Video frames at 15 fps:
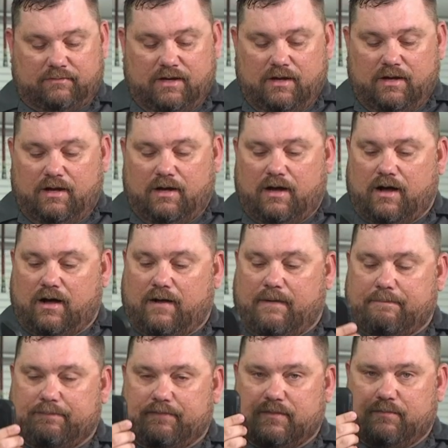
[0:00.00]
them.
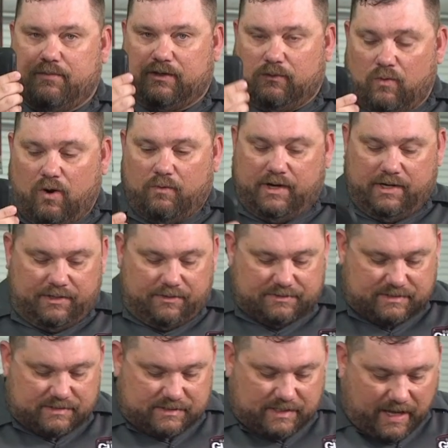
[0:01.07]
But the one we're gonna
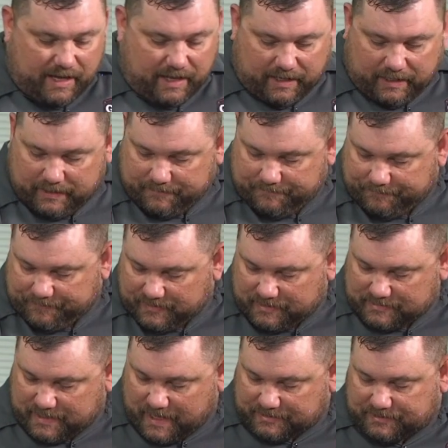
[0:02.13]
use today
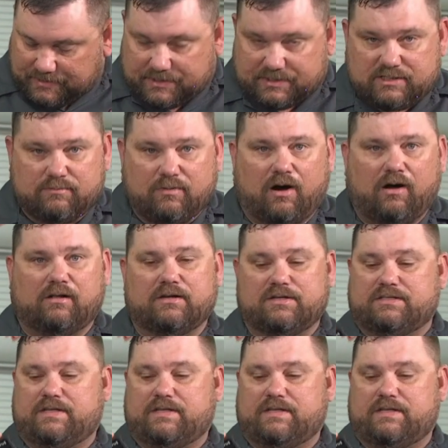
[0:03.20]
is actually the smaller